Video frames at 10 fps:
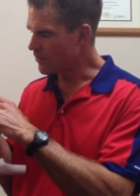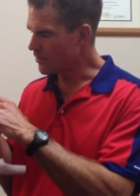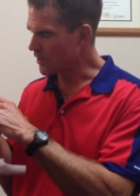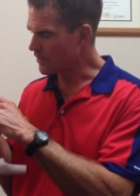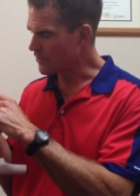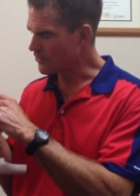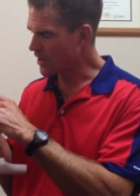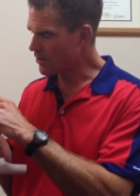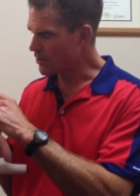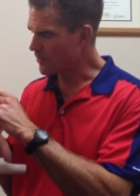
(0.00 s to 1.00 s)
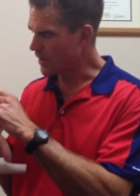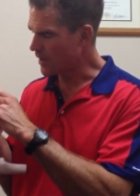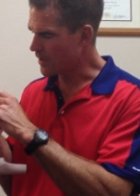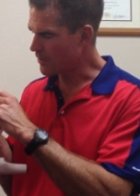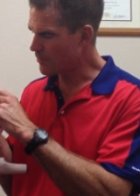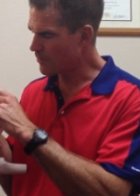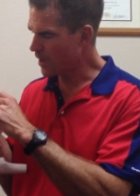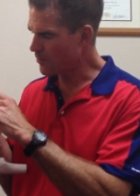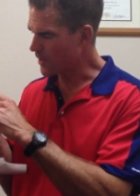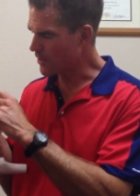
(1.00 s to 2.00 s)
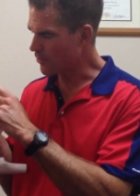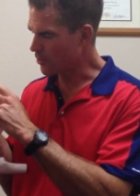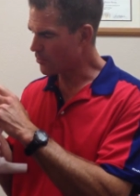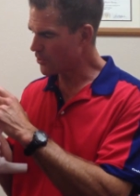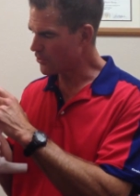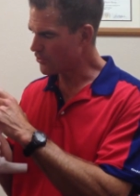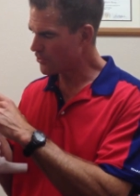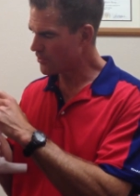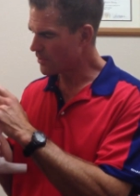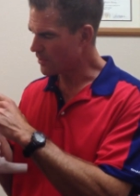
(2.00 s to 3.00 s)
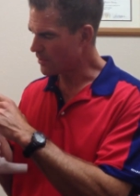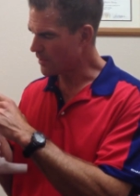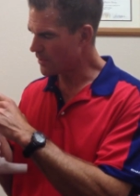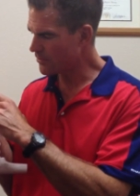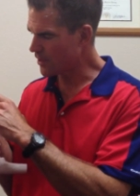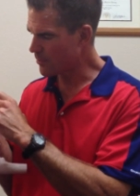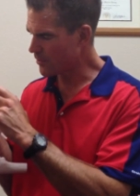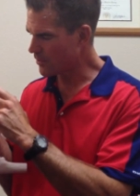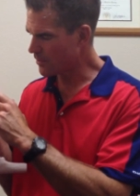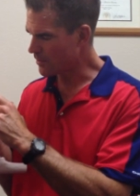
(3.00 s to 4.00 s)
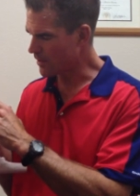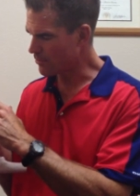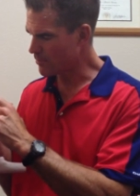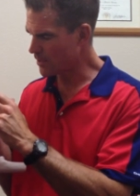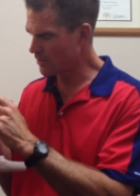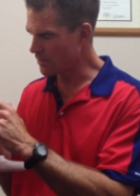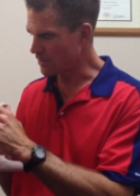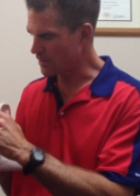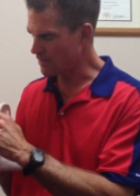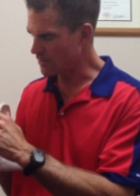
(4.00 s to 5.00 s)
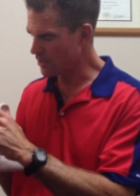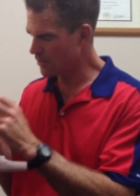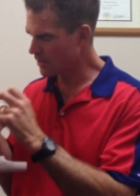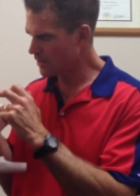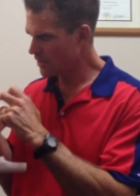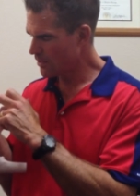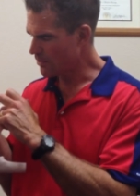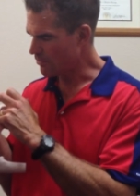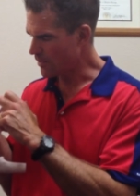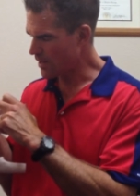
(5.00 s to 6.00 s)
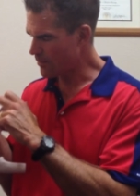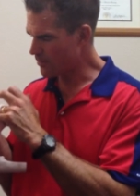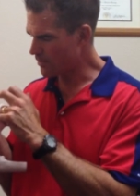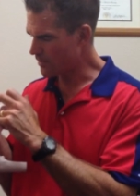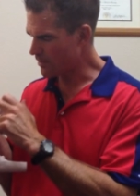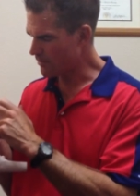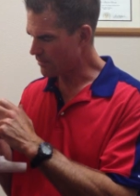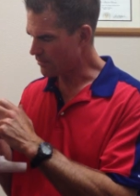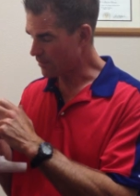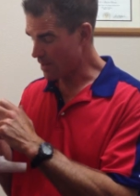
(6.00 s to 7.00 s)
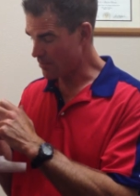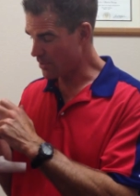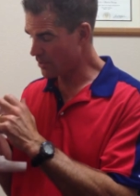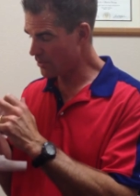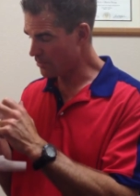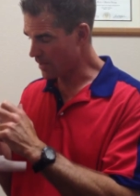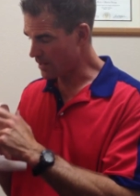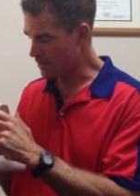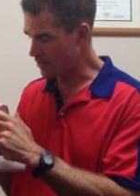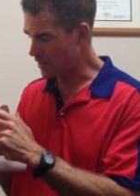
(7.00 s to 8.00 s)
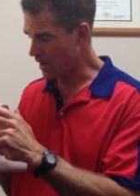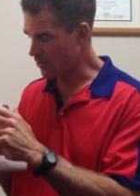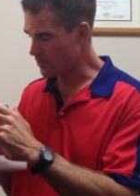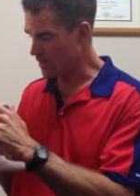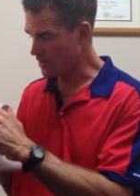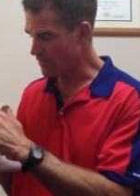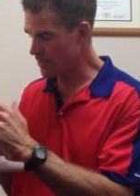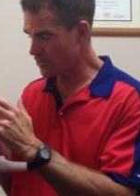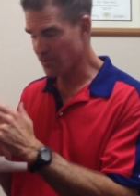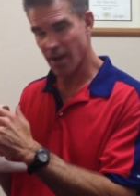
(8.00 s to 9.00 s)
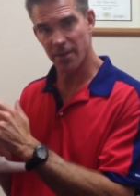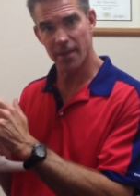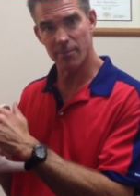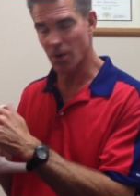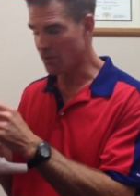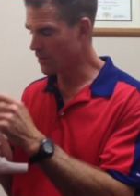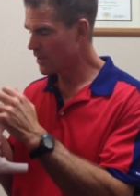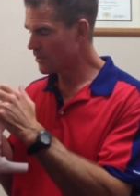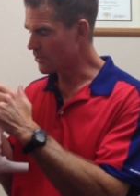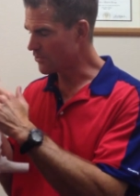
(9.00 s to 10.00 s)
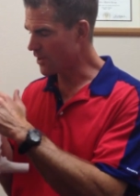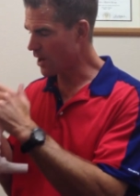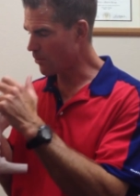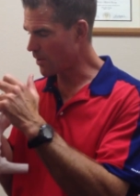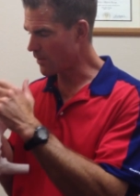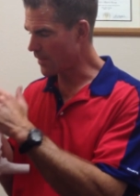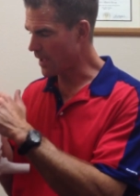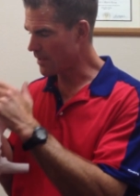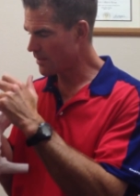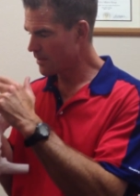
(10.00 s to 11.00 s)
look at the sacrum and palpate or push left upper, left middle, and left lower, right upper, left, right middle, right lower aspect of either side of that bone to see how well that